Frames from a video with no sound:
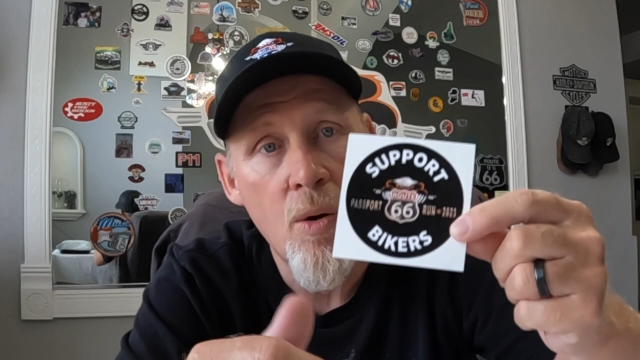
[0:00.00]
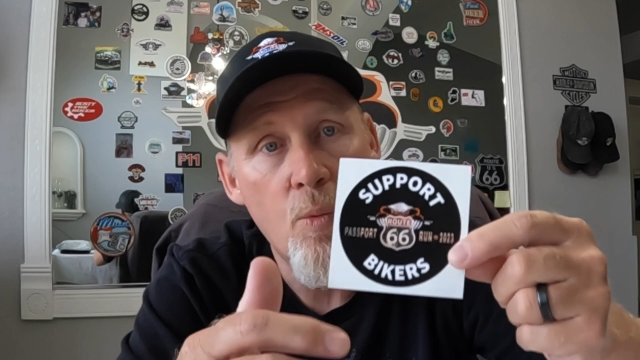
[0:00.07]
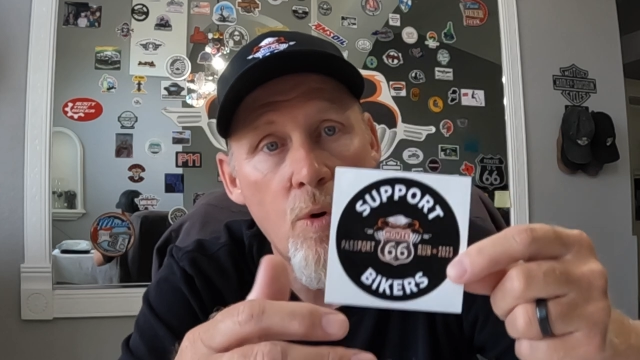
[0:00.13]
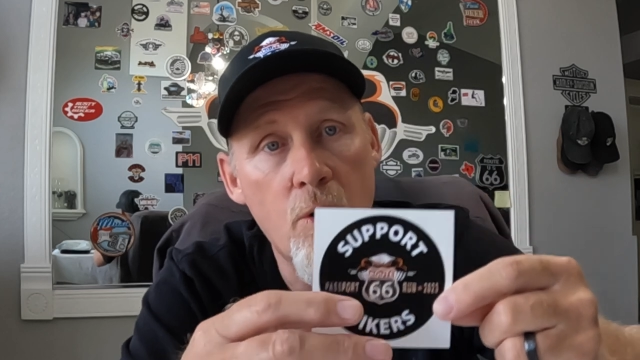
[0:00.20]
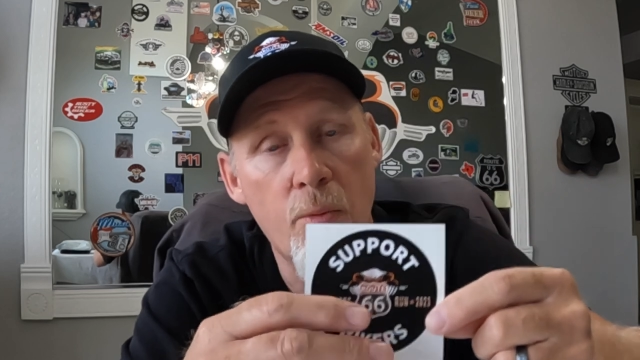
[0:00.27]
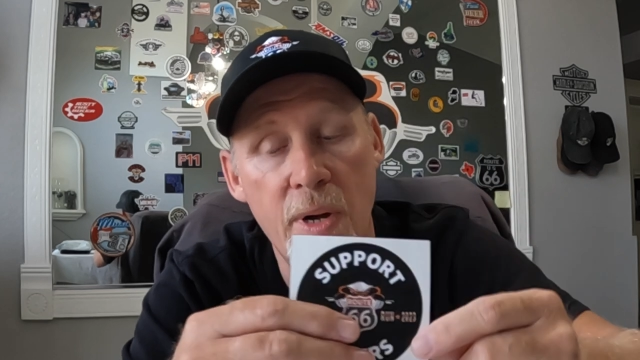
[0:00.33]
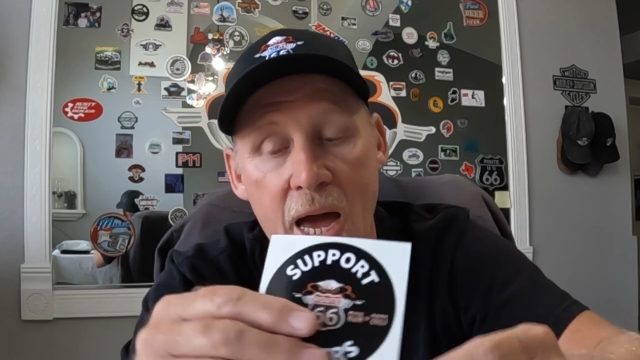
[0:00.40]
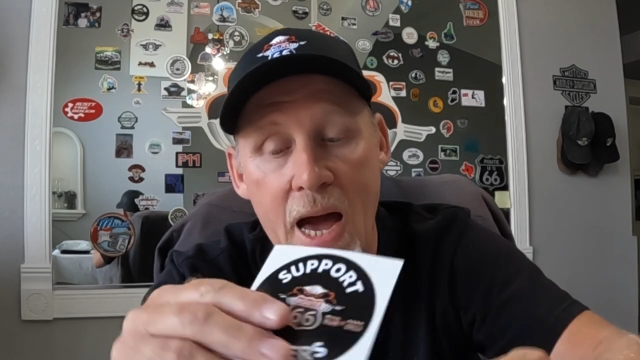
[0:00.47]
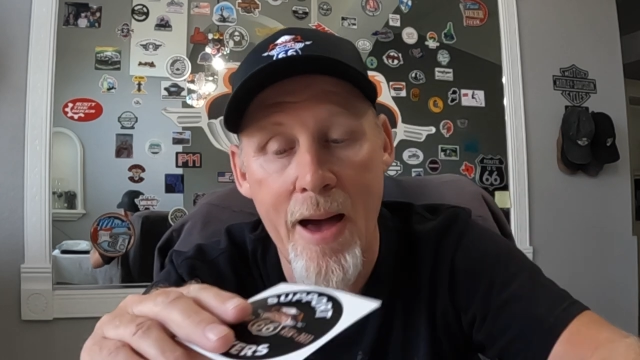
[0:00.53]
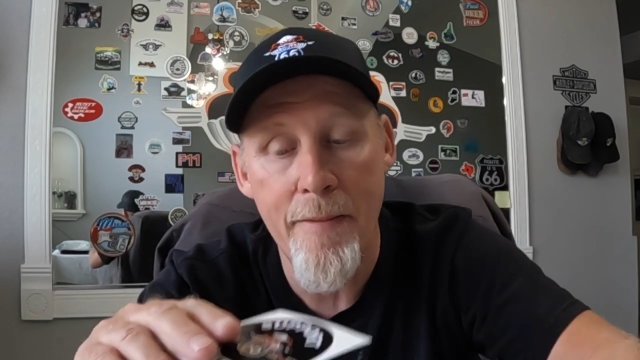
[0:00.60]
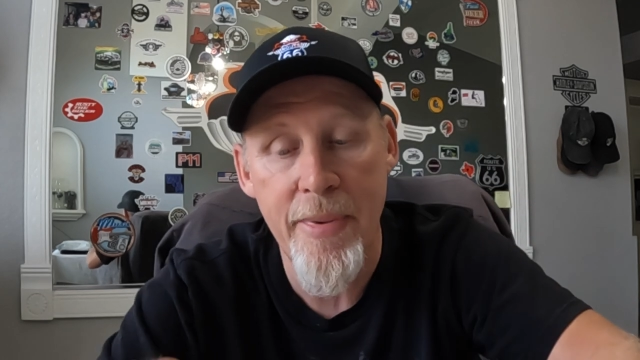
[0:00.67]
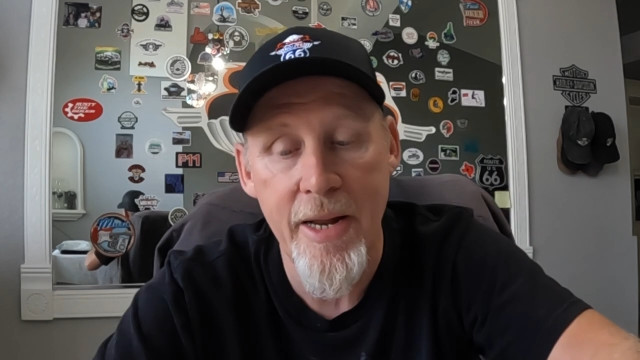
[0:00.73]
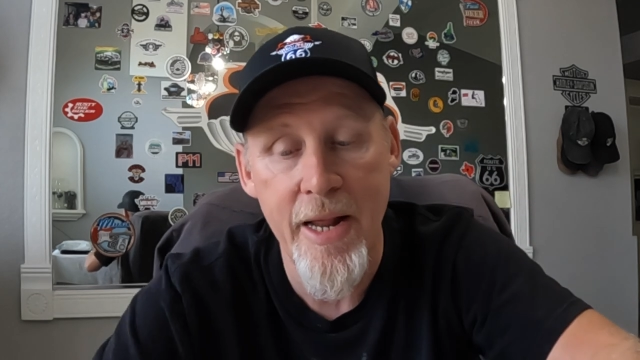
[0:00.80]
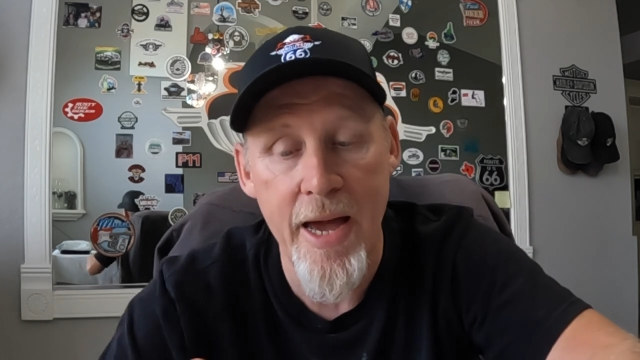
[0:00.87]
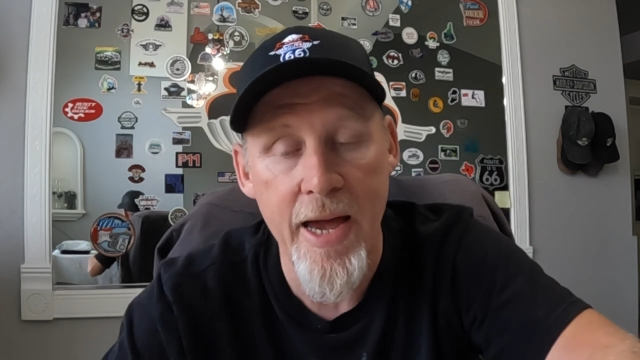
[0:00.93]
we'll be
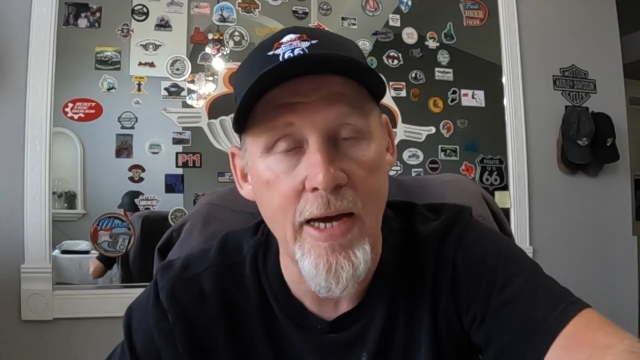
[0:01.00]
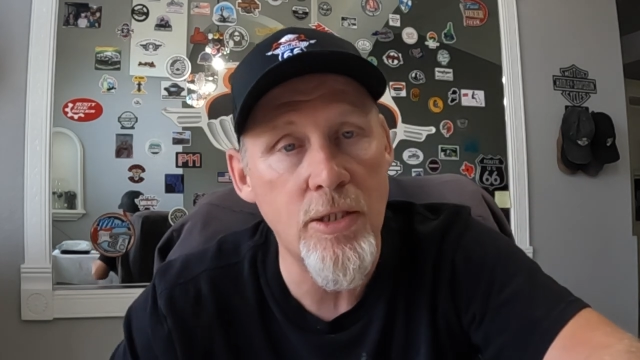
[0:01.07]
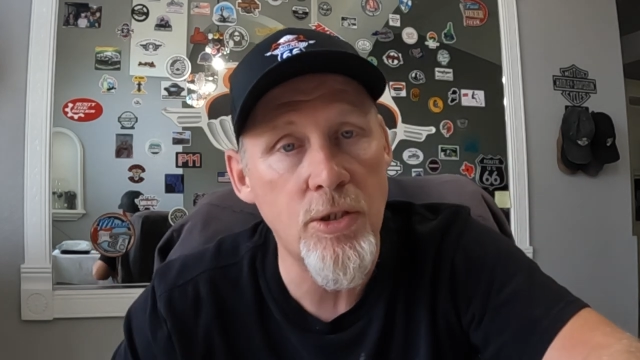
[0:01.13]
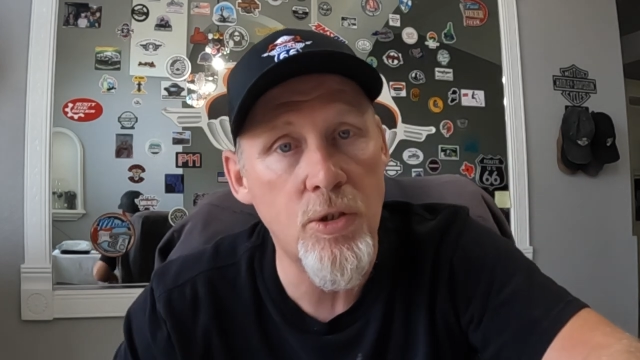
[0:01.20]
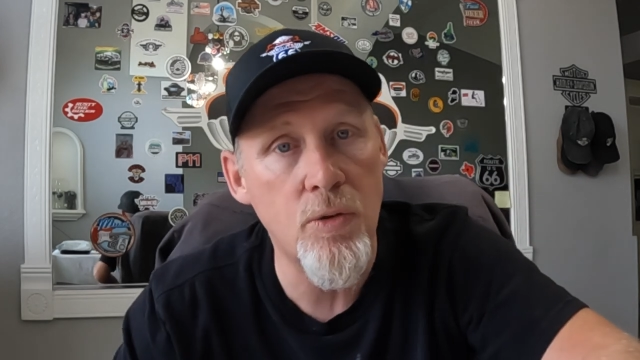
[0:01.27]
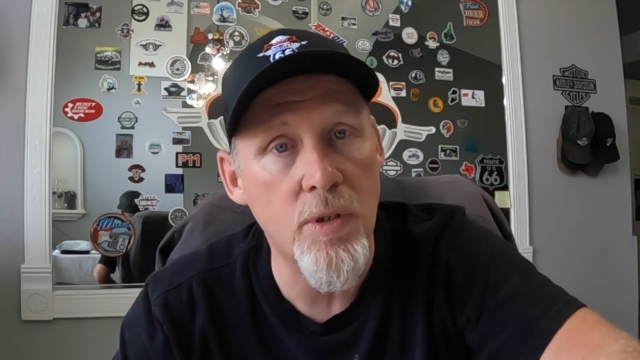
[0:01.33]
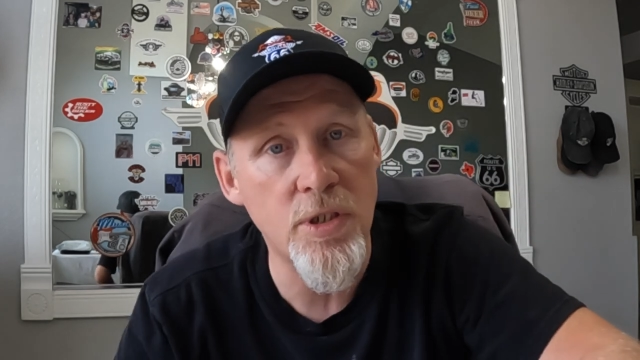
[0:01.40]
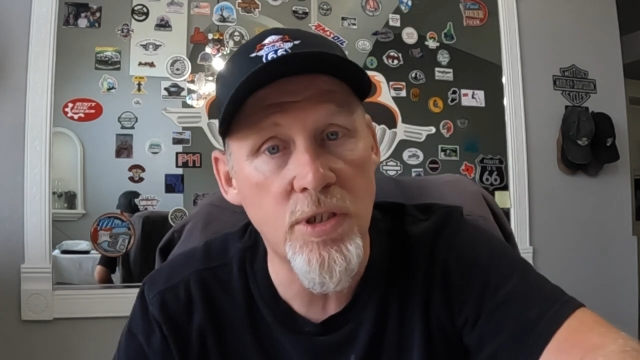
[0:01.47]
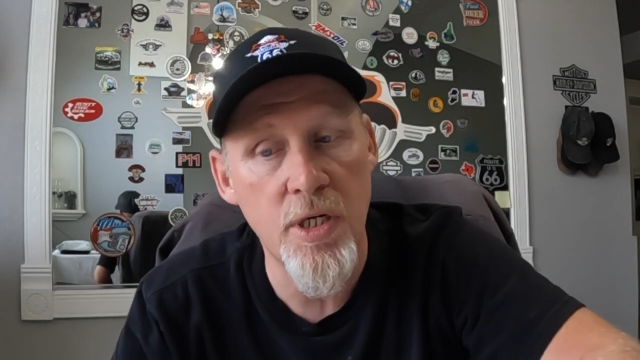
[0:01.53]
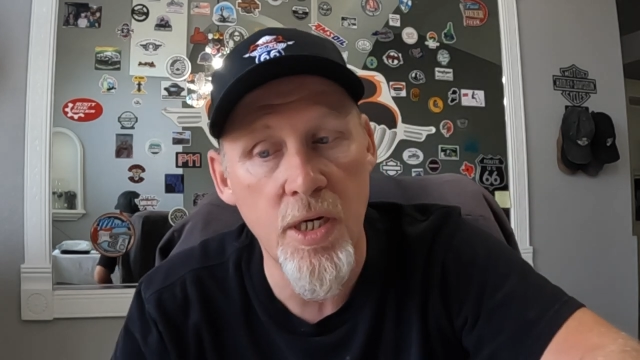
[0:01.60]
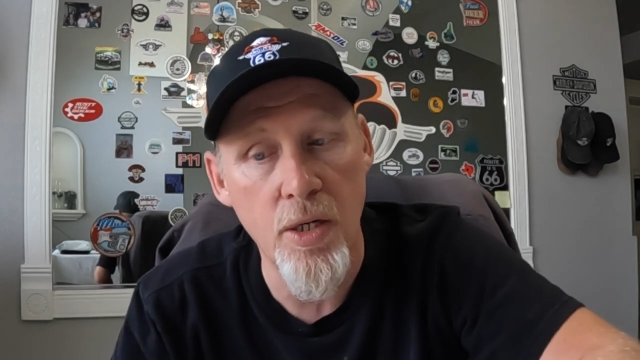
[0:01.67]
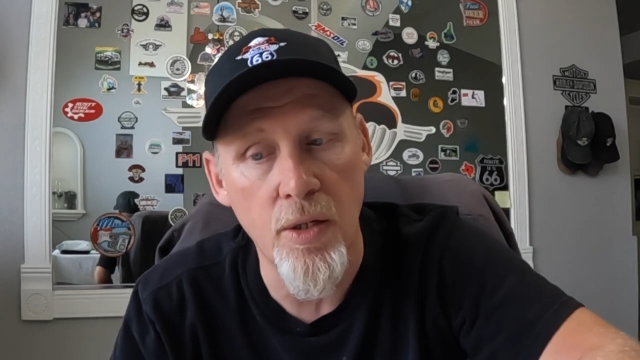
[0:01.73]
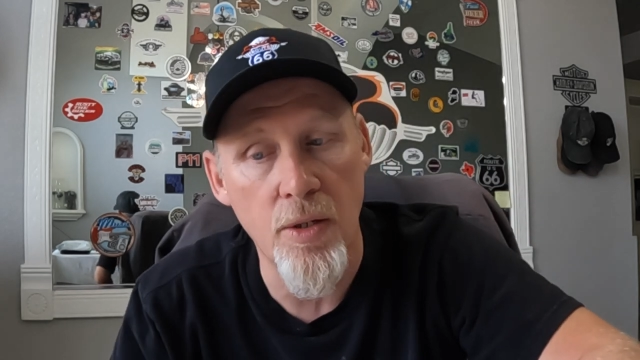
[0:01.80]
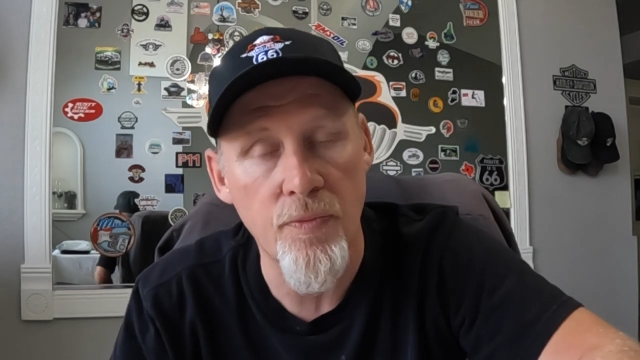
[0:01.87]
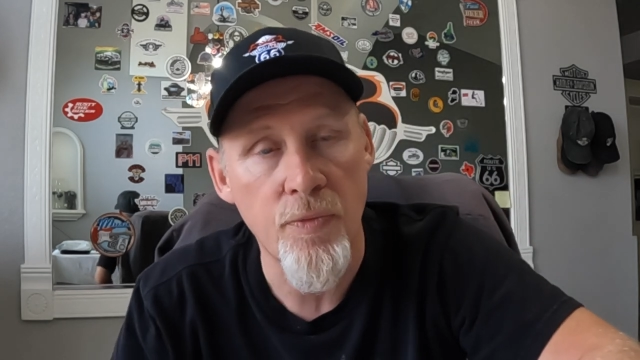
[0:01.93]
happy to hand you a
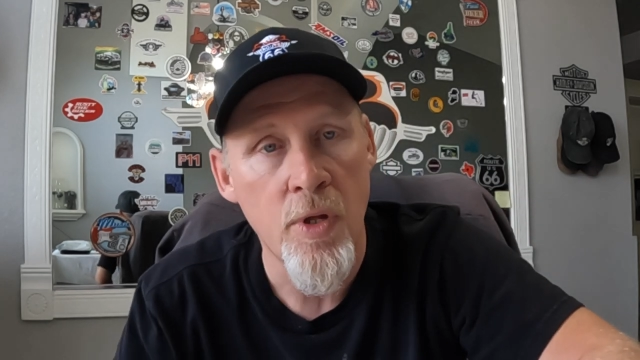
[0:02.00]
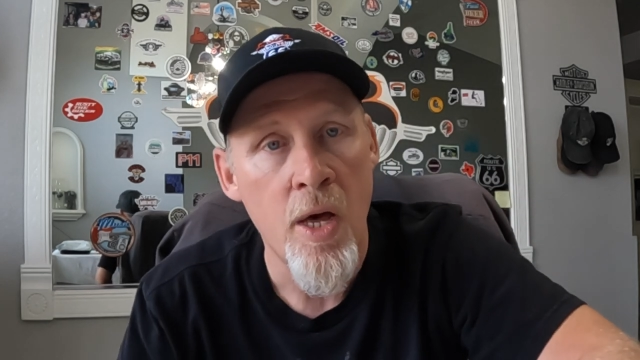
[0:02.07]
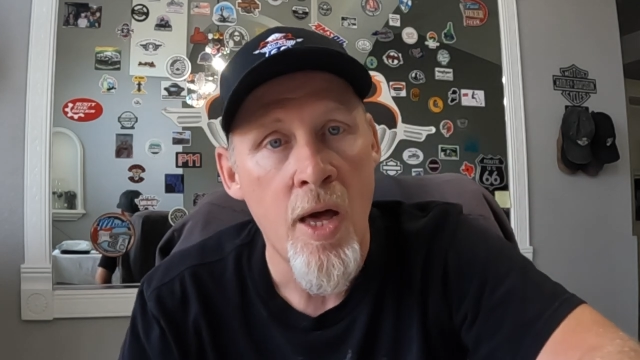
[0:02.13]
sticker.